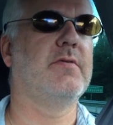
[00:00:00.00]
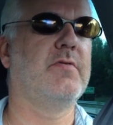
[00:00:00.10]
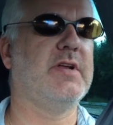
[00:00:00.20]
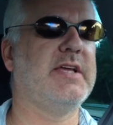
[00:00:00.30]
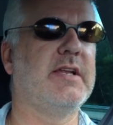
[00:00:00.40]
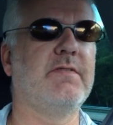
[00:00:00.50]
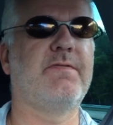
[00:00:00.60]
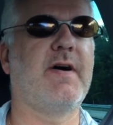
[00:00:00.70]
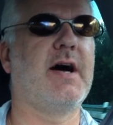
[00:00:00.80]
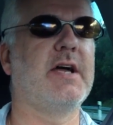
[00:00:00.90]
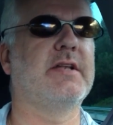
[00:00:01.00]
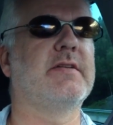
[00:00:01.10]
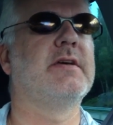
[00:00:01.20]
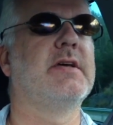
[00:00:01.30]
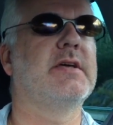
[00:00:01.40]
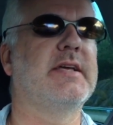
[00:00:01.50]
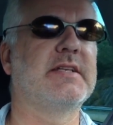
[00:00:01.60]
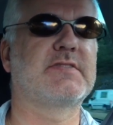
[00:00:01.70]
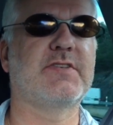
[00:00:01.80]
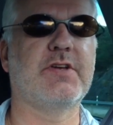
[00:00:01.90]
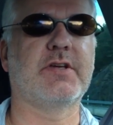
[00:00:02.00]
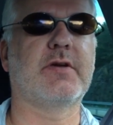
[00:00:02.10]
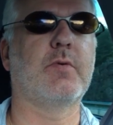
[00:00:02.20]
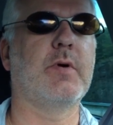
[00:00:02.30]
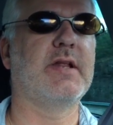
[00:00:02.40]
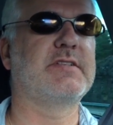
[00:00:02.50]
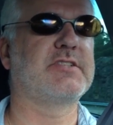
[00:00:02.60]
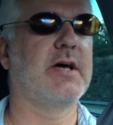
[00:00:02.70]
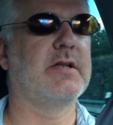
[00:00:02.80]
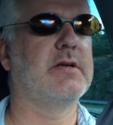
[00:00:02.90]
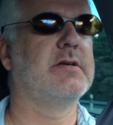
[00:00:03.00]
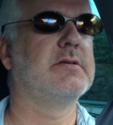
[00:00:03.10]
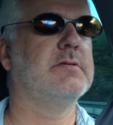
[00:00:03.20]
read and find in sync with each other.